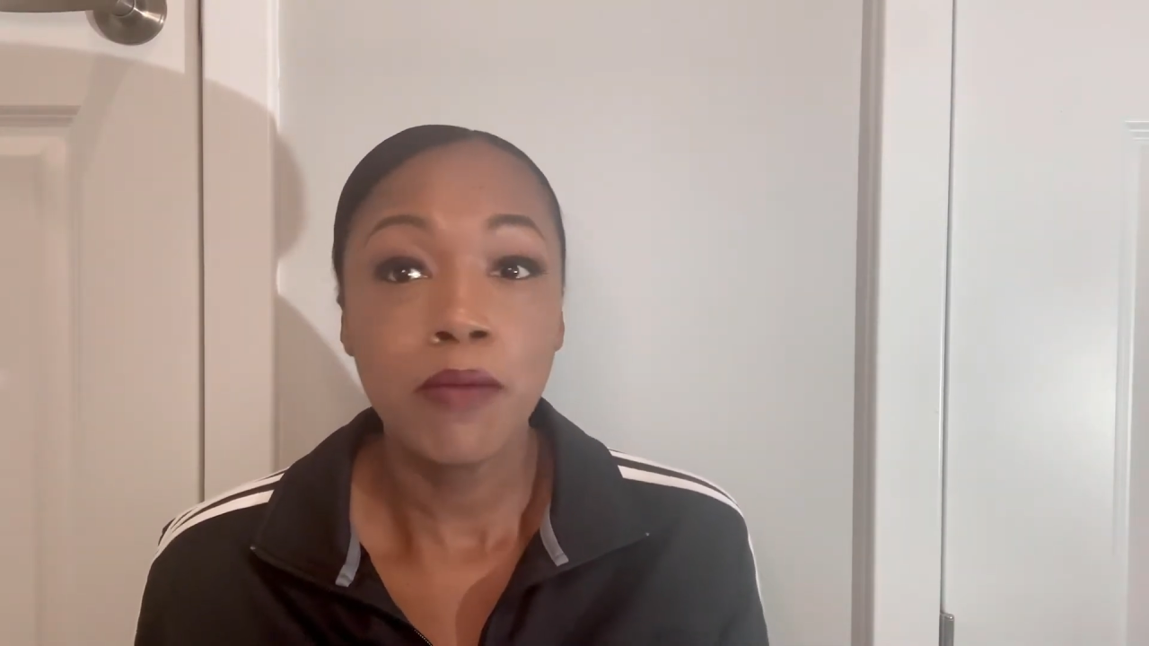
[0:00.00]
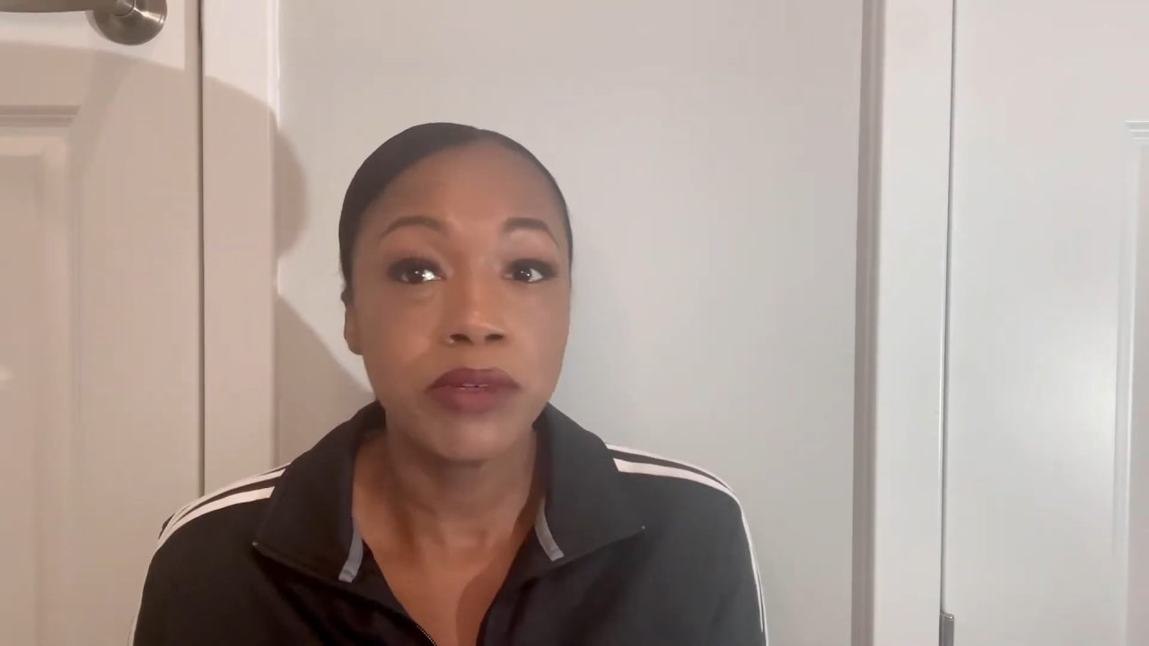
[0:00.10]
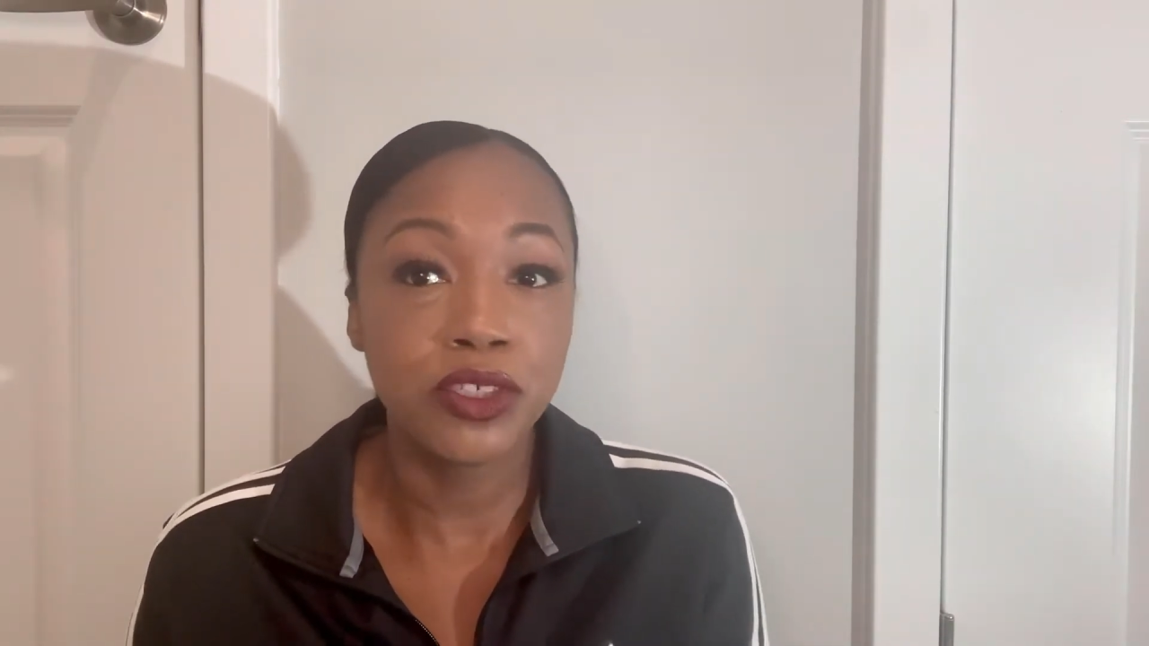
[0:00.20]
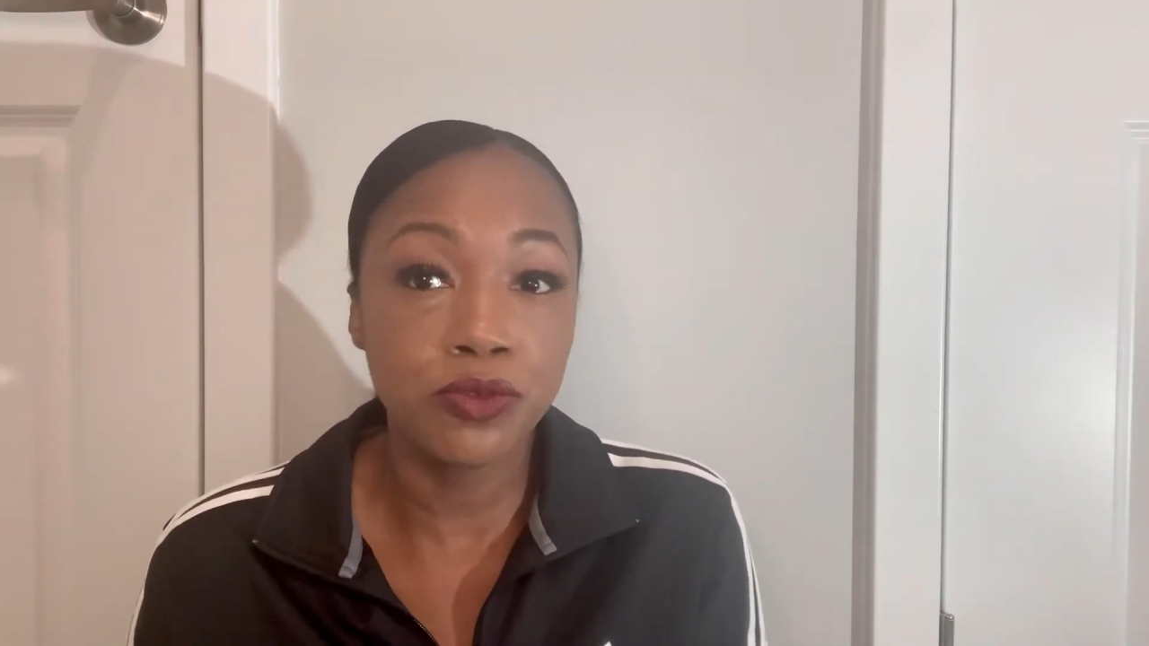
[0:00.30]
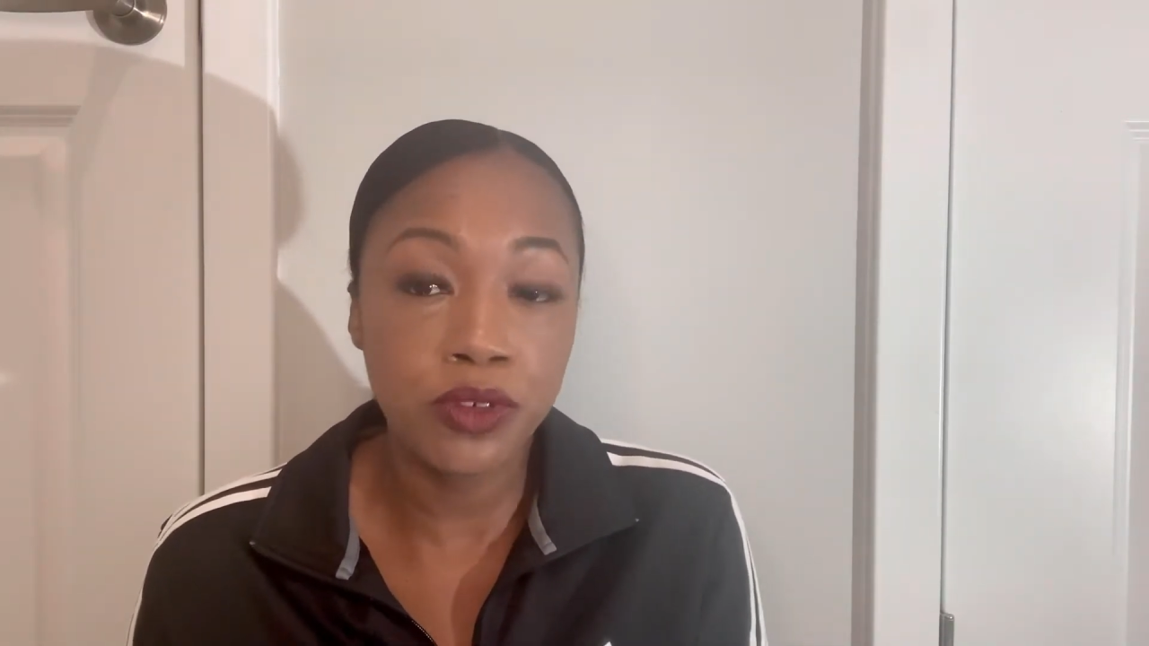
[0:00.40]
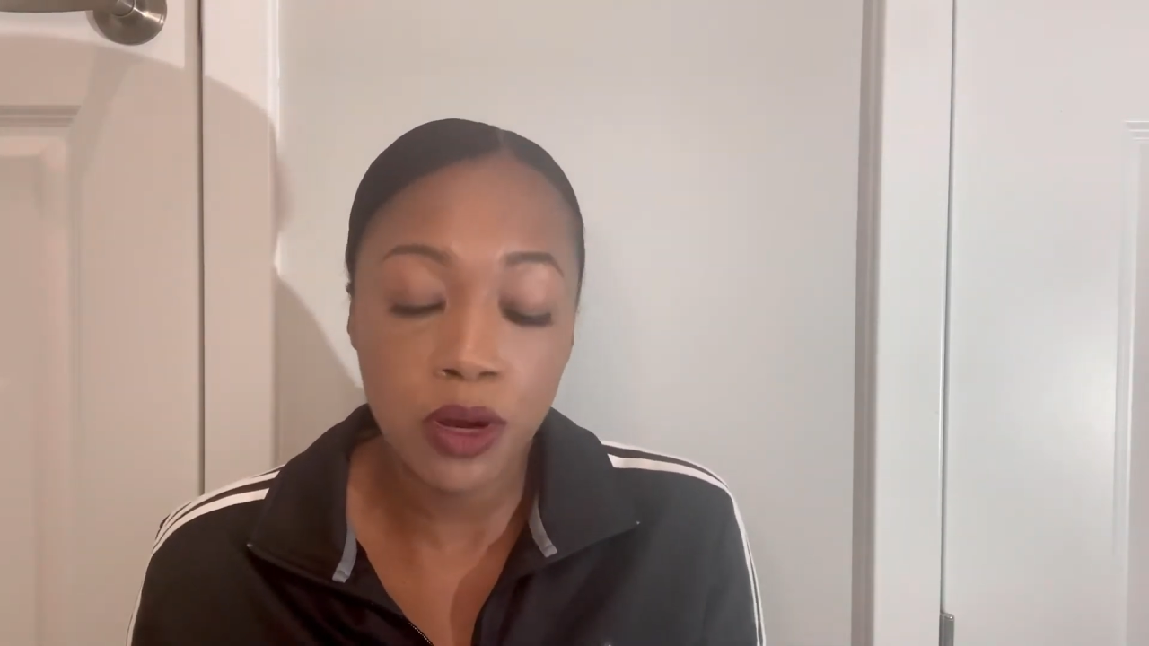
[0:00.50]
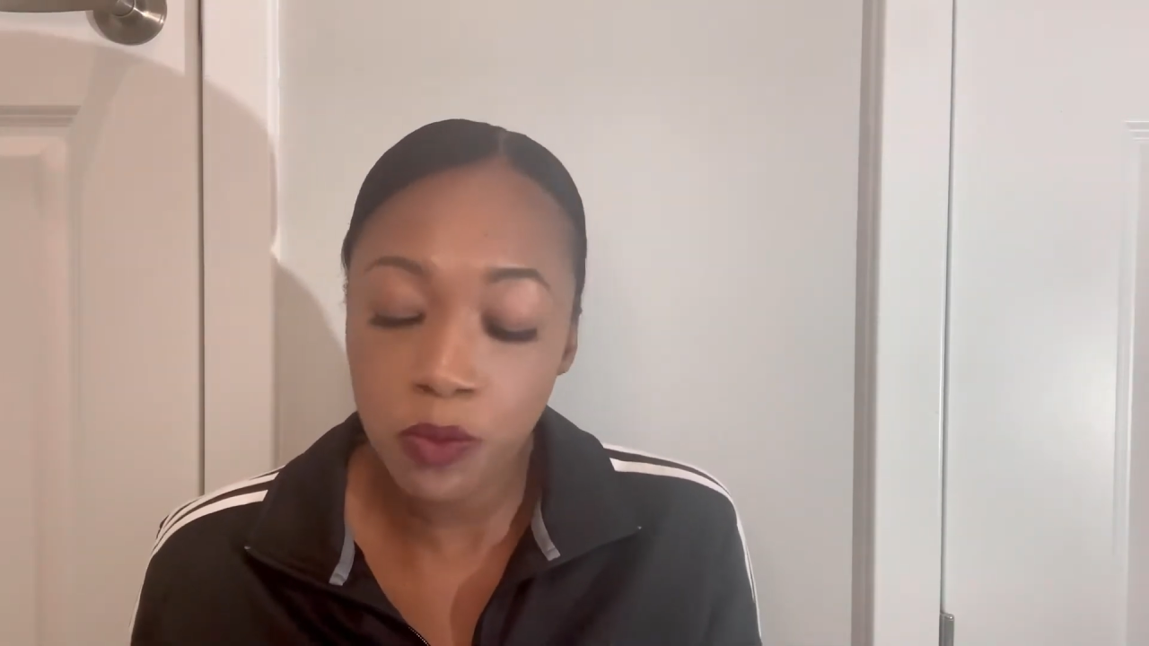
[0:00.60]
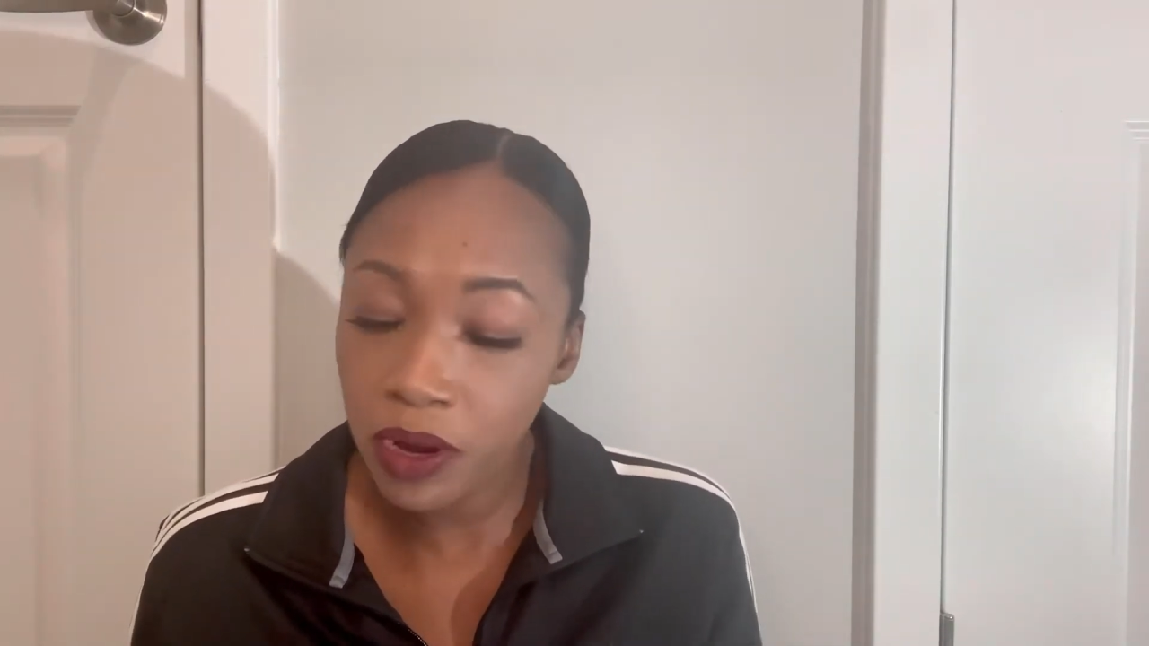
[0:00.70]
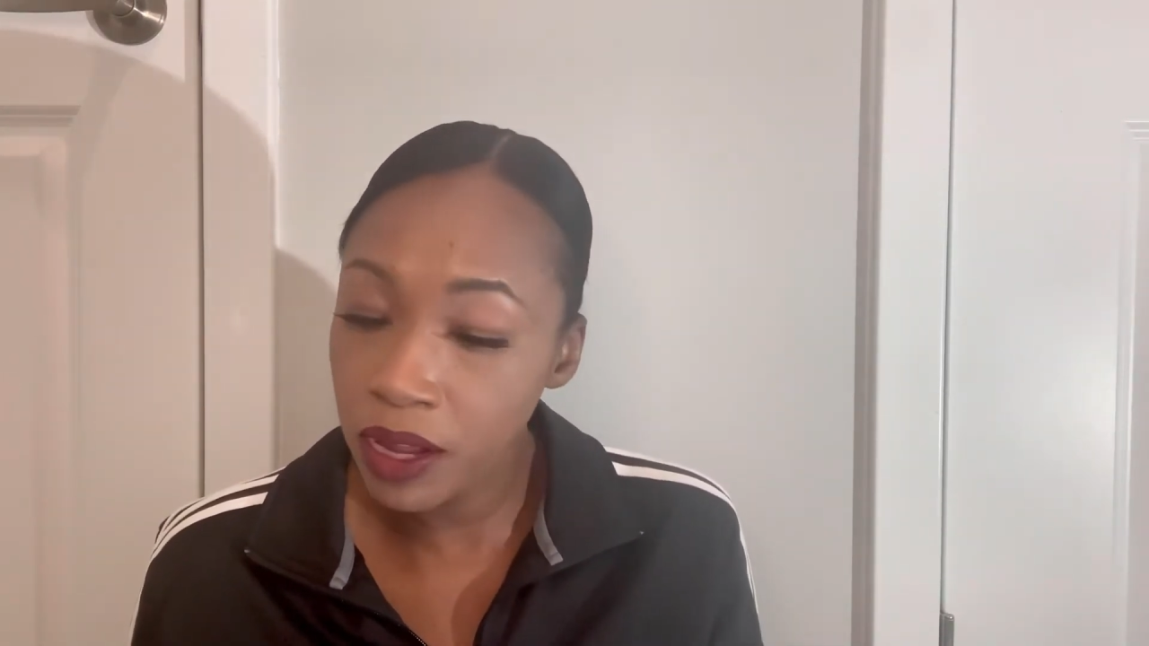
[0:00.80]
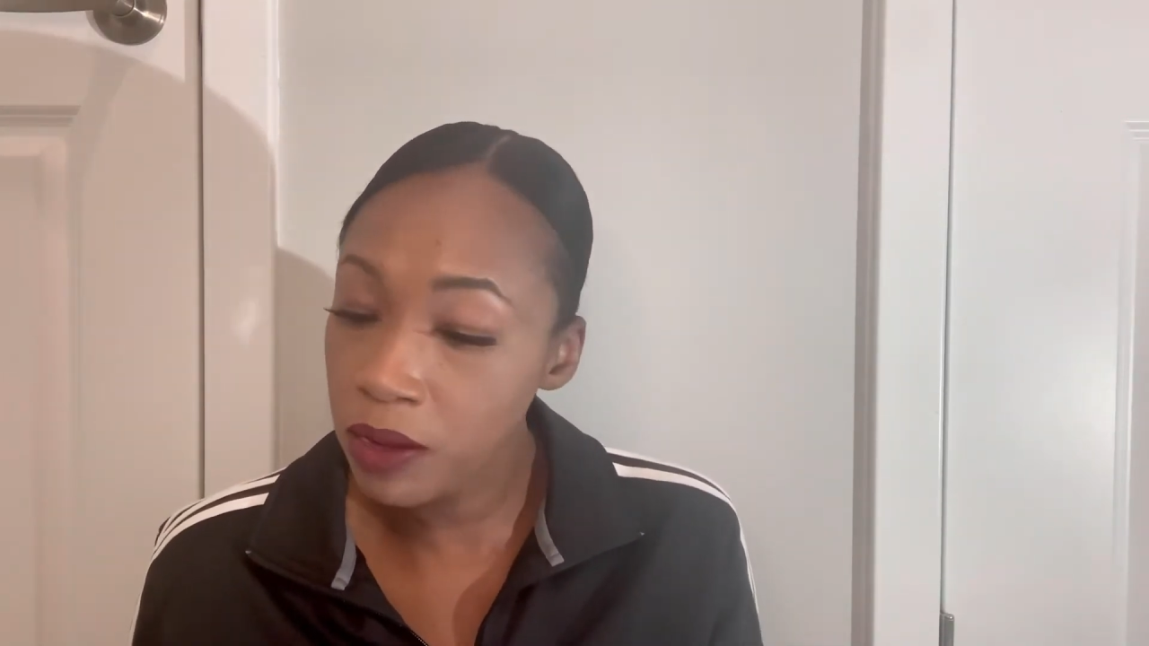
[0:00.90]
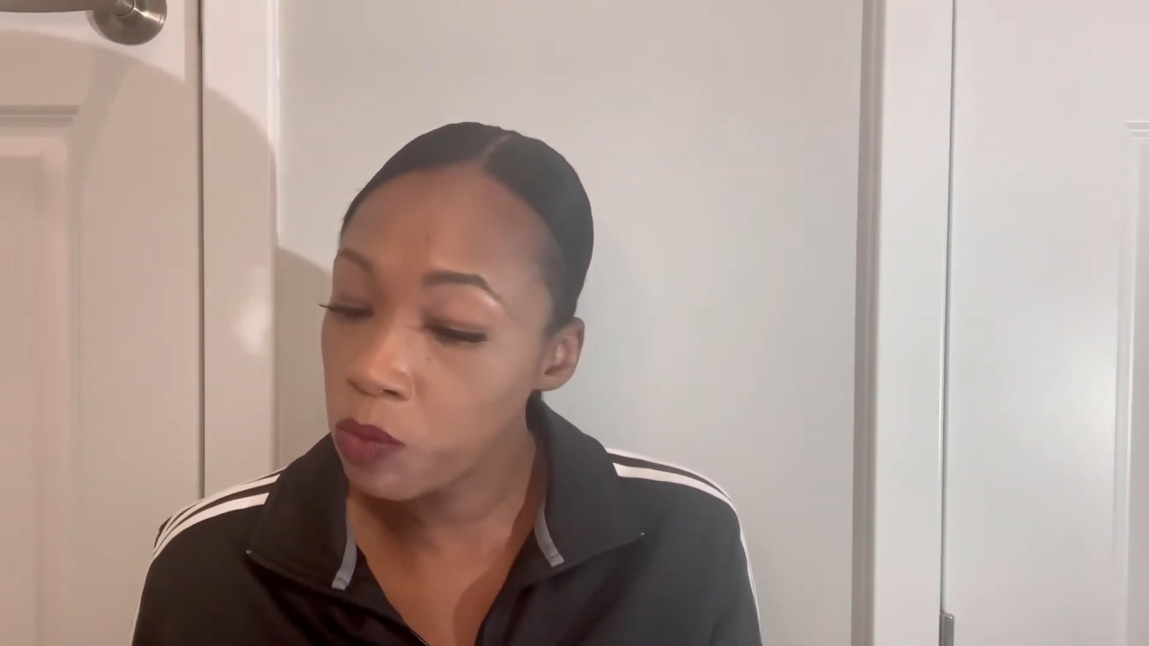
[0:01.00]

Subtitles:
But you know what?